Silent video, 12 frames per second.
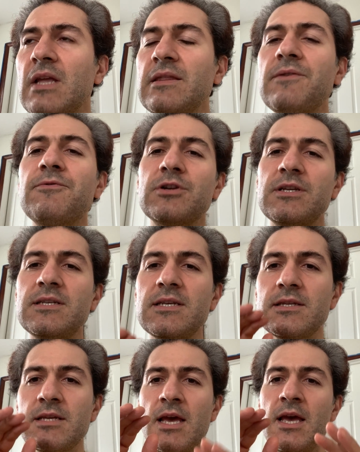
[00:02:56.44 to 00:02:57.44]
Therefore, this
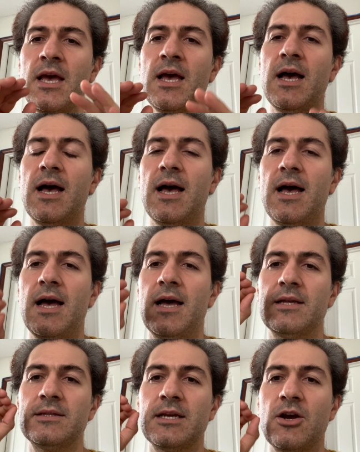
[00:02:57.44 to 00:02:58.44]
is
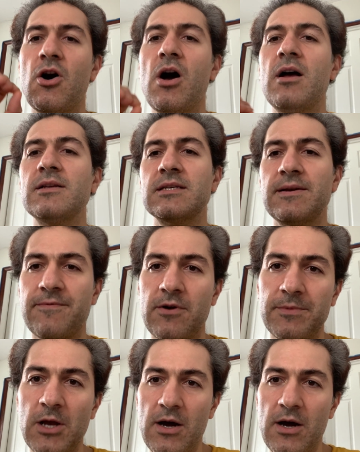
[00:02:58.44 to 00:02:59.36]
the concept from the